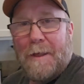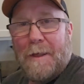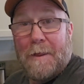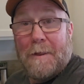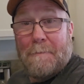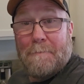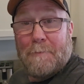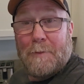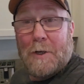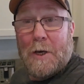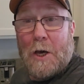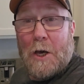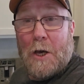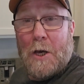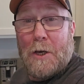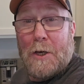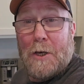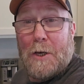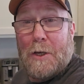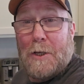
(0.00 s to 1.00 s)
Some
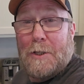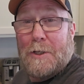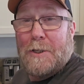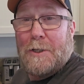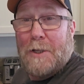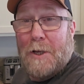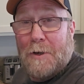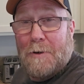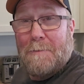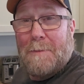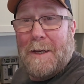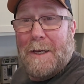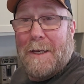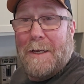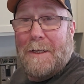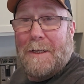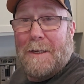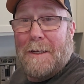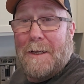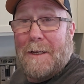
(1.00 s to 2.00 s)
good stew
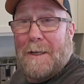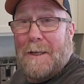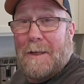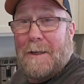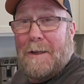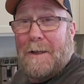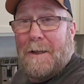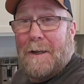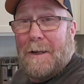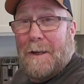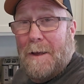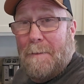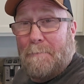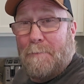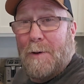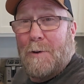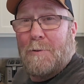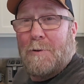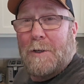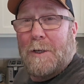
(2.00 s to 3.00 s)
meat. Let
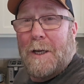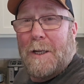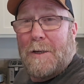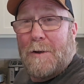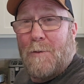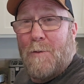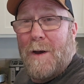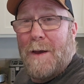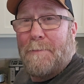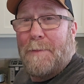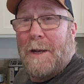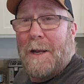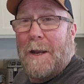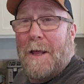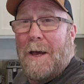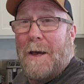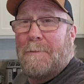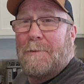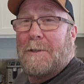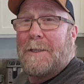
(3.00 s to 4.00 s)
Pooch get to whipping it
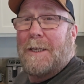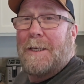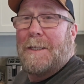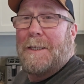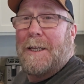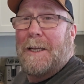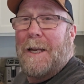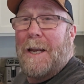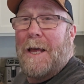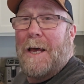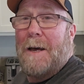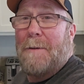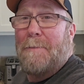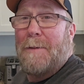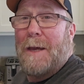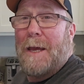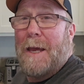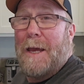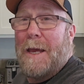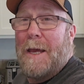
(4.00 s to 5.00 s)
up, seasoning it up,
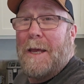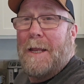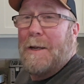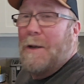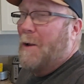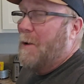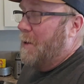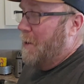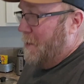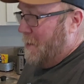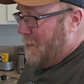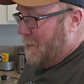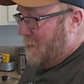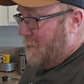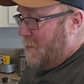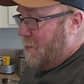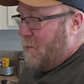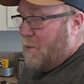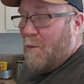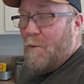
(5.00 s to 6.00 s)
and
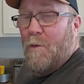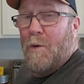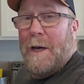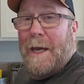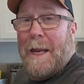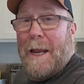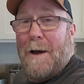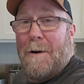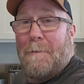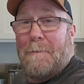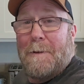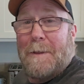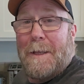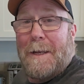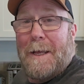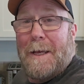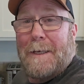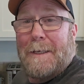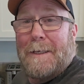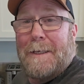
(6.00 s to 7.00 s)
we'll get on to the
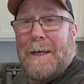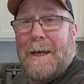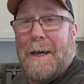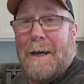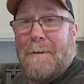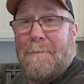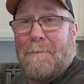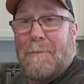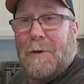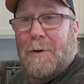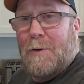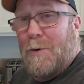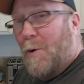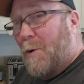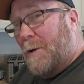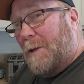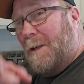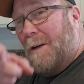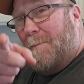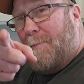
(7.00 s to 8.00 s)
next step. Of
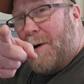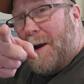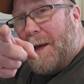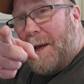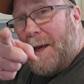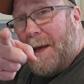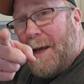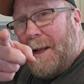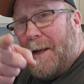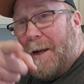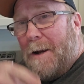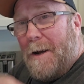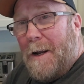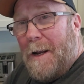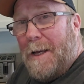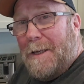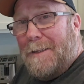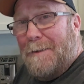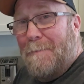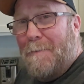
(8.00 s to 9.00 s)
course, he'll bring you in there and
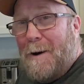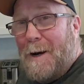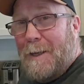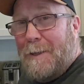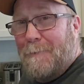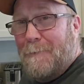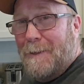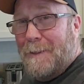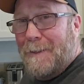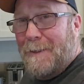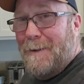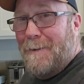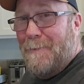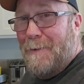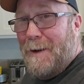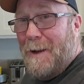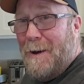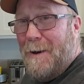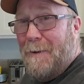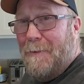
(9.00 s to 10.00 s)
let you watch what's
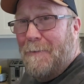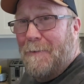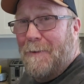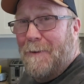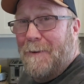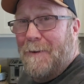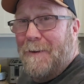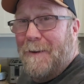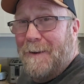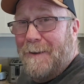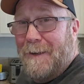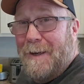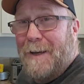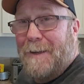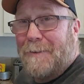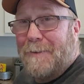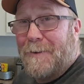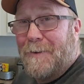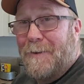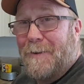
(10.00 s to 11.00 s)
going on.
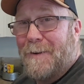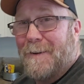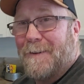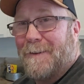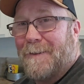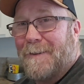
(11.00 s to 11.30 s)
Yes, sir.